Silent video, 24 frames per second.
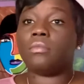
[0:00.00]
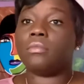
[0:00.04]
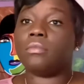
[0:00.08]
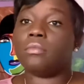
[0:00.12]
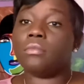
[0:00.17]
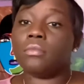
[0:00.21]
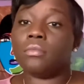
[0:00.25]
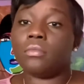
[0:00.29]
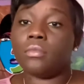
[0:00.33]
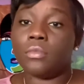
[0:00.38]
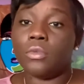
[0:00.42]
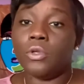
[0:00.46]

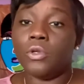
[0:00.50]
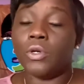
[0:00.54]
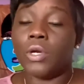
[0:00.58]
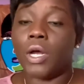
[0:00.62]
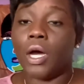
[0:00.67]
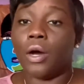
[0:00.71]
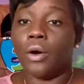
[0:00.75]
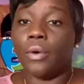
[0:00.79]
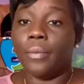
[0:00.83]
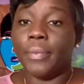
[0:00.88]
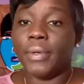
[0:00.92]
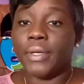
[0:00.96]
you
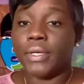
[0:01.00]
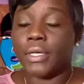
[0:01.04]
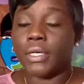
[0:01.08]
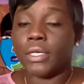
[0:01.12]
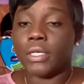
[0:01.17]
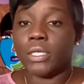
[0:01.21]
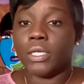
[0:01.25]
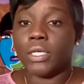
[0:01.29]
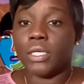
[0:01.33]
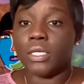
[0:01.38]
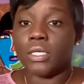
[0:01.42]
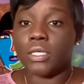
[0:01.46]
know,
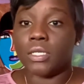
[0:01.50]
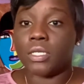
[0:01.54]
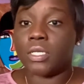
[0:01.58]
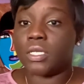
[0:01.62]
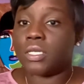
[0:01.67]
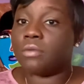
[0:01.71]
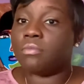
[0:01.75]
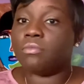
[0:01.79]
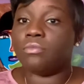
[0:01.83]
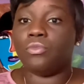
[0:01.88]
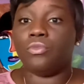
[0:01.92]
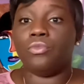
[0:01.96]
because
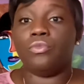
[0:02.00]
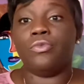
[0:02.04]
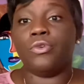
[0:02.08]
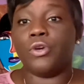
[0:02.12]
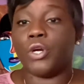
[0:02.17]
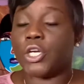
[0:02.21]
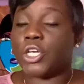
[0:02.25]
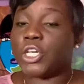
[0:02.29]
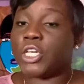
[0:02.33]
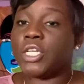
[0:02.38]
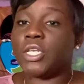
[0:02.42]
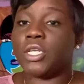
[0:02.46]

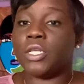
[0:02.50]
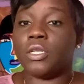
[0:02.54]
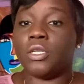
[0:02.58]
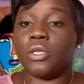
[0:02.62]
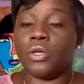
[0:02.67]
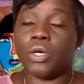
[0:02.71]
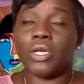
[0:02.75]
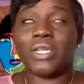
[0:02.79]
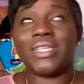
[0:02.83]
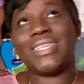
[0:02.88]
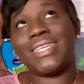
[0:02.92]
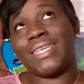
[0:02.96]

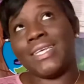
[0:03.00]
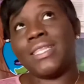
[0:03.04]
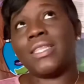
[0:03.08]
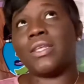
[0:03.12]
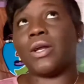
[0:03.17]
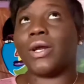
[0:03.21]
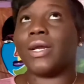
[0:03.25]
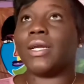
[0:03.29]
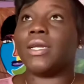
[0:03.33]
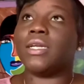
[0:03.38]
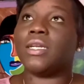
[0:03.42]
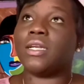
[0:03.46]
your teeth are
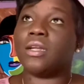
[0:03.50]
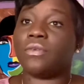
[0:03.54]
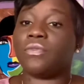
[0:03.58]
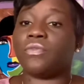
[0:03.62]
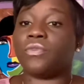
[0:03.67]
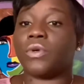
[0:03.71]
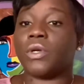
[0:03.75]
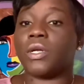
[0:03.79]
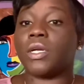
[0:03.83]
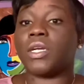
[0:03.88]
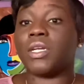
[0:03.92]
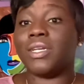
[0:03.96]
in
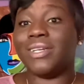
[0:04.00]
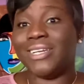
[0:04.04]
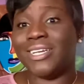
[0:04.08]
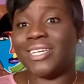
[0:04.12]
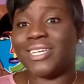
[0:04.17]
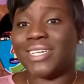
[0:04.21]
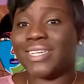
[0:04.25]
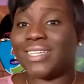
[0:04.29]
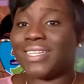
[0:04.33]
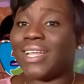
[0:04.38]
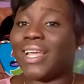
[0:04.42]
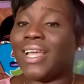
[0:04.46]
different
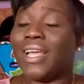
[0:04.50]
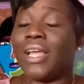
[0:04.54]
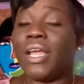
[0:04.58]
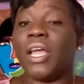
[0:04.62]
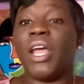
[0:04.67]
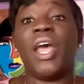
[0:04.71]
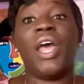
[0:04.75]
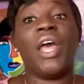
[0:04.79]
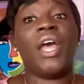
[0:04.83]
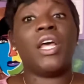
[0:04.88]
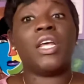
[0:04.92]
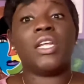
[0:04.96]
conditions and
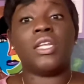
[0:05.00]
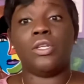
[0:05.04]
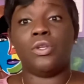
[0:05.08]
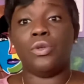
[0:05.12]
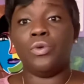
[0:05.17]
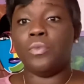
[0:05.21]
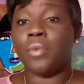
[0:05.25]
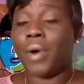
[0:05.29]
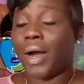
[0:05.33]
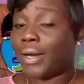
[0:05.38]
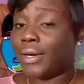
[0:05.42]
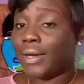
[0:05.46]
you
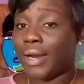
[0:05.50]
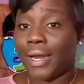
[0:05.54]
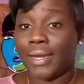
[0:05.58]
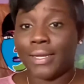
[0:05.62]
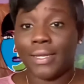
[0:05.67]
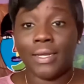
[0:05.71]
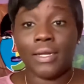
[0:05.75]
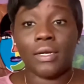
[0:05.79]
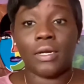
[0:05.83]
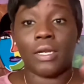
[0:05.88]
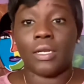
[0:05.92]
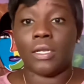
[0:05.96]
might not
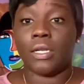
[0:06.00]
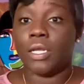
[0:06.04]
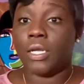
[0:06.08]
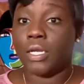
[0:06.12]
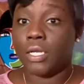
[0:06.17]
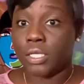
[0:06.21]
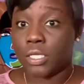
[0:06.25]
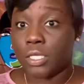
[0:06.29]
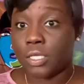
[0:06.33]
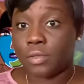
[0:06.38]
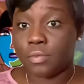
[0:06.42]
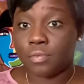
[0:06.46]
get a
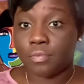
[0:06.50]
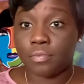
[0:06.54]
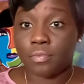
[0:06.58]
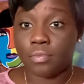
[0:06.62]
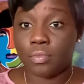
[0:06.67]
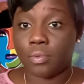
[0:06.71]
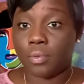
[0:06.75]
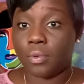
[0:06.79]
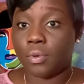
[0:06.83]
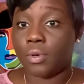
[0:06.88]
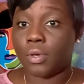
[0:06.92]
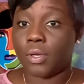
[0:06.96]
list.
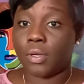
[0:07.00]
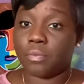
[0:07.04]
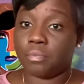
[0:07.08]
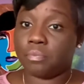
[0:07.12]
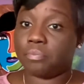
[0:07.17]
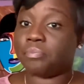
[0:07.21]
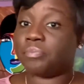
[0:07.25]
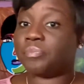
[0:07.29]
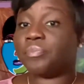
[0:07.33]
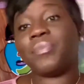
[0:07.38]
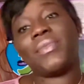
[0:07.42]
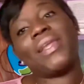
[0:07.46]

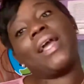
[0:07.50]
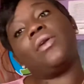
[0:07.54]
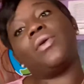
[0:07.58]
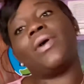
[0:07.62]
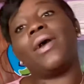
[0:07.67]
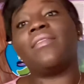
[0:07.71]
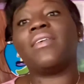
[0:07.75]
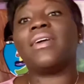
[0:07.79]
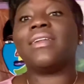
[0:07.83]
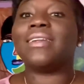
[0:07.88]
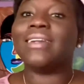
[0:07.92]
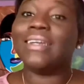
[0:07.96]
I don't have
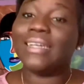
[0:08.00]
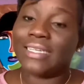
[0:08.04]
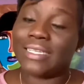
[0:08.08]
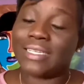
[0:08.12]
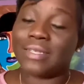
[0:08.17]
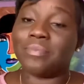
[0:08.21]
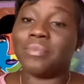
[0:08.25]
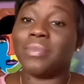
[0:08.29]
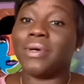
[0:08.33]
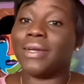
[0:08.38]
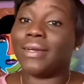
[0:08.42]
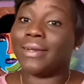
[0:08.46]
a list,
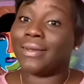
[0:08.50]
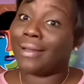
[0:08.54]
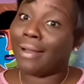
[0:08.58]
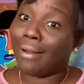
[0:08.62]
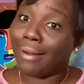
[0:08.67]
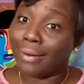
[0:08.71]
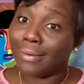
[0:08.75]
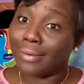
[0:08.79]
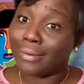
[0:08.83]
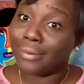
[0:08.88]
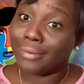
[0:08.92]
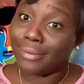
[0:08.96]
but
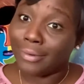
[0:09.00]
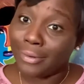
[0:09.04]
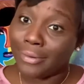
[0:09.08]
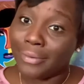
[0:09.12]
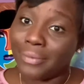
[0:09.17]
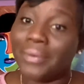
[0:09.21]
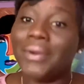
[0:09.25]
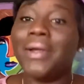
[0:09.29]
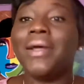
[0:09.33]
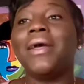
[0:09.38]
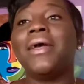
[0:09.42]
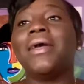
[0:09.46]
kind of do.
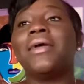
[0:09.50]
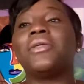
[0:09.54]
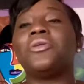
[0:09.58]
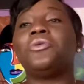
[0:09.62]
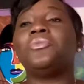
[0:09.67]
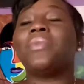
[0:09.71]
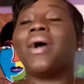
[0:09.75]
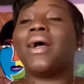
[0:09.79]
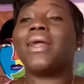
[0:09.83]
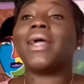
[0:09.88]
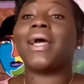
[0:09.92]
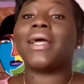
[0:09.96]
You
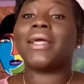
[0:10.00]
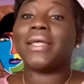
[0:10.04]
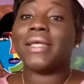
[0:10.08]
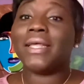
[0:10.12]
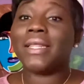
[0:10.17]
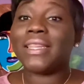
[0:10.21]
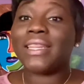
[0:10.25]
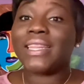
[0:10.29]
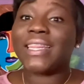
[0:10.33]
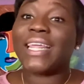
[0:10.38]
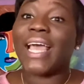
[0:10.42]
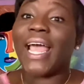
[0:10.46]
might not
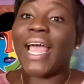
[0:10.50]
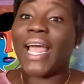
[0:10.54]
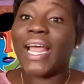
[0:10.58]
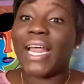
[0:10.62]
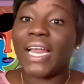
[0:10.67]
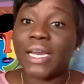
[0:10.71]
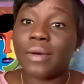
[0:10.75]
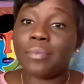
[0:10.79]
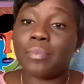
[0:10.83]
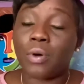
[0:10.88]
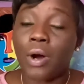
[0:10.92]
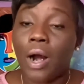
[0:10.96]
get that
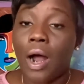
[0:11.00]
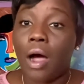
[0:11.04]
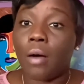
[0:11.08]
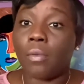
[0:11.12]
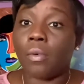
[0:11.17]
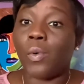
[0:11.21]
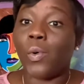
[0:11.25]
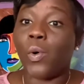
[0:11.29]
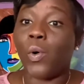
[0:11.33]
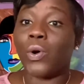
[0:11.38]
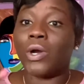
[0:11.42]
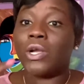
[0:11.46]
problem,
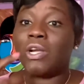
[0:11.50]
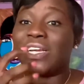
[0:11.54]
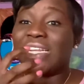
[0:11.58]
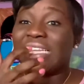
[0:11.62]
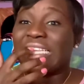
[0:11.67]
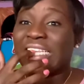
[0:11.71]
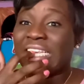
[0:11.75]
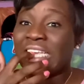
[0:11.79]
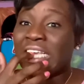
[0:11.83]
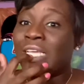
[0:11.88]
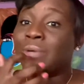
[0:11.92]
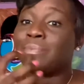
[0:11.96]
or your
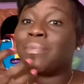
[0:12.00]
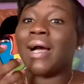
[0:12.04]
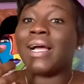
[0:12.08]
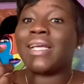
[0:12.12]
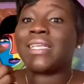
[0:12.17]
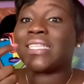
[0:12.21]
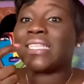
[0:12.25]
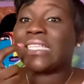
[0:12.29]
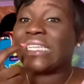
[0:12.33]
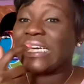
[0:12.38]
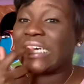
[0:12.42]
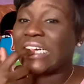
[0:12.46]
teeth might
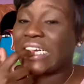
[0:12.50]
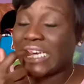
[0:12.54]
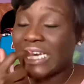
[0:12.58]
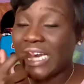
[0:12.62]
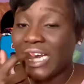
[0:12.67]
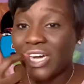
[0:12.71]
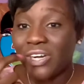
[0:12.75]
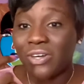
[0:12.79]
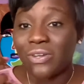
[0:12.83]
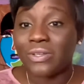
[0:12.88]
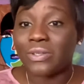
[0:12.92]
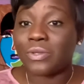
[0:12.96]
still
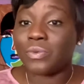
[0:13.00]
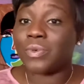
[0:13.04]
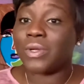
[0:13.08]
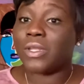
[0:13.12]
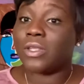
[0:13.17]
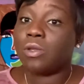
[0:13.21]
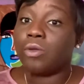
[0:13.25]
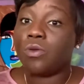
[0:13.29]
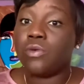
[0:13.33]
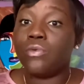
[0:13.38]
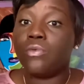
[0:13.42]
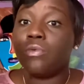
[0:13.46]
close when
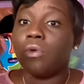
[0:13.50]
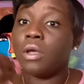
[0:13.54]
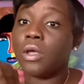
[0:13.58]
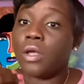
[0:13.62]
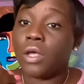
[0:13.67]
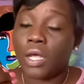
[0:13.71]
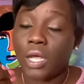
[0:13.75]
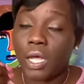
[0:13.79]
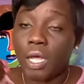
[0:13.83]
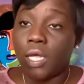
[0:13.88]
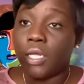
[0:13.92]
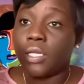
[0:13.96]
you
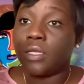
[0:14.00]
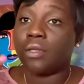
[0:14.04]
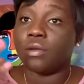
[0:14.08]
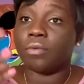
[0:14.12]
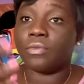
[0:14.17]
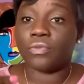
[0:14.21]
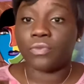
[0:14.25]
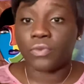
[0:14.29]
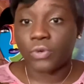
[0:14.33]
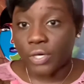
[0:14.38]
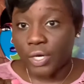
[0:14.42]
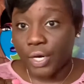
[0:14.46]
in the
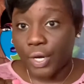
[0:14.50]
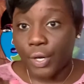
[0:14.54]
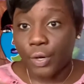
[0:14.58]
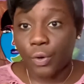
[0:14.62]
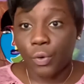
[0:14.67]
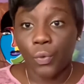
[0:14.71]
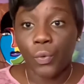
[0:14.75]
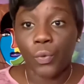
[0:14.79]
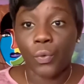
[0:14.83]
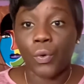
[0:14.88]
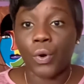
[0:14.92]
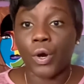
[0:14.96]
front,
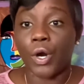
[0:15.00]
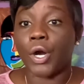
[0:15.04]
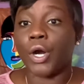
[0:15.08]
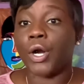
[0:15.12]
or